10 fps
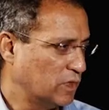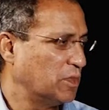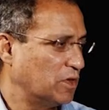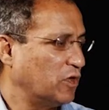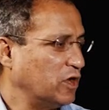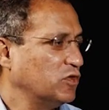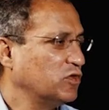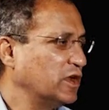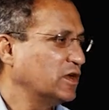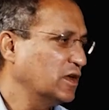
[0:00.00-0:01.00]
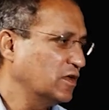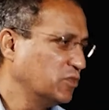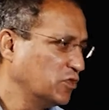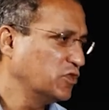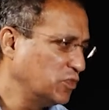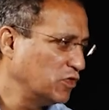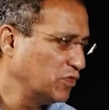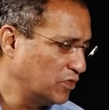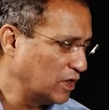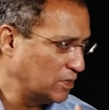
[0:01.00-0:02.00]
No, but why do you rate her as most
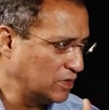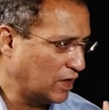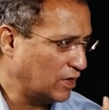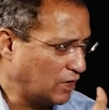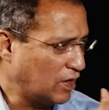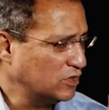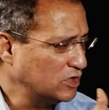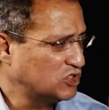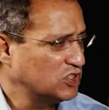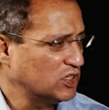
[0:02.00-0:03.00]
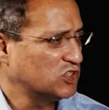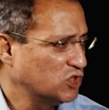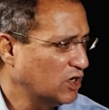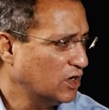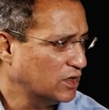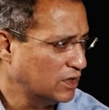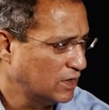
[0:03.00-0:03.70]
beautiful? I mean, how did she touch your heart?